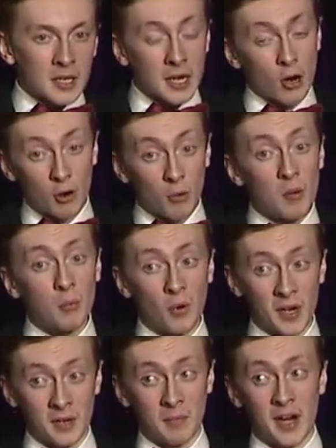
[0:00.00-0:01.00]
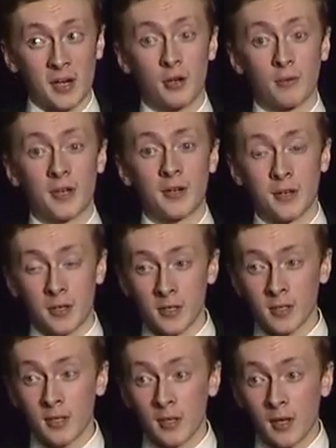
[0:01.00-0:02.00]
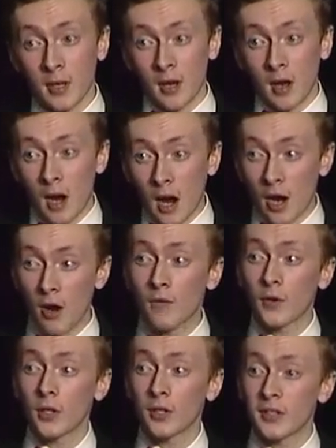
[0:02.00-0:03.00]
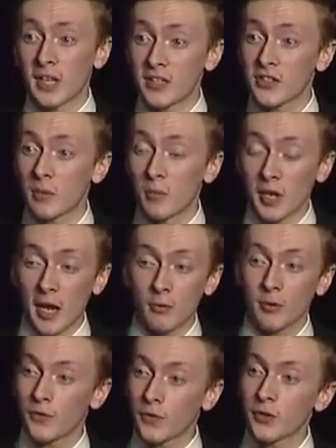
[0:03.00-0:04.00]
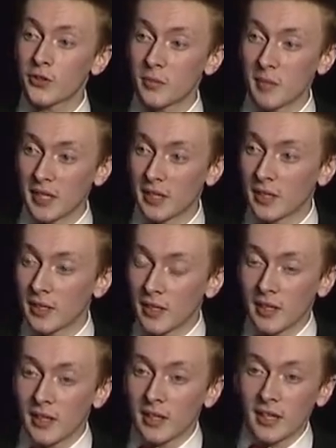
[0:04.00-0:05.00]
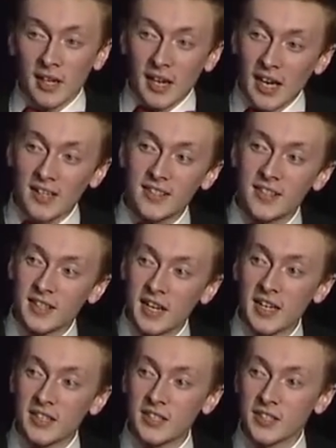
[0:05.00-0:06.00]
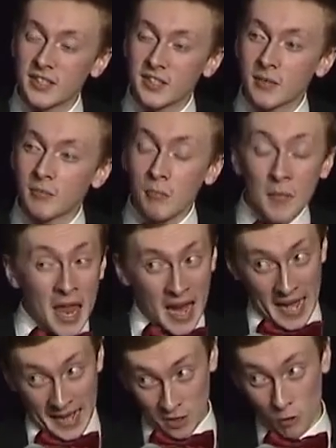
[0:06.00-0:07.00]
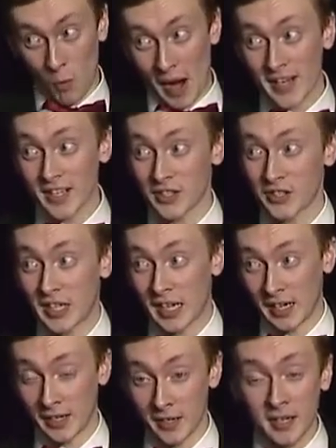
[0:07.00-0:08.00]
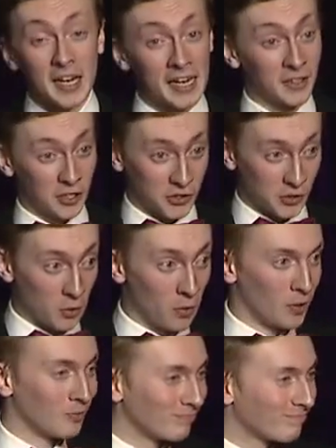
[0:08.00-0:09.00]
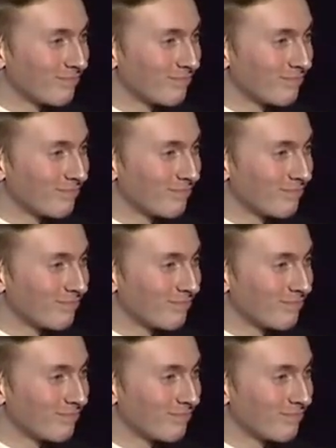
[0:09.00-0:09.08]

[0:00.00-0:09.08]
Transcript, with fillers: Now, at one point in my career here, I overheard that someone had referred to me as the nicest and whitest kid in the school.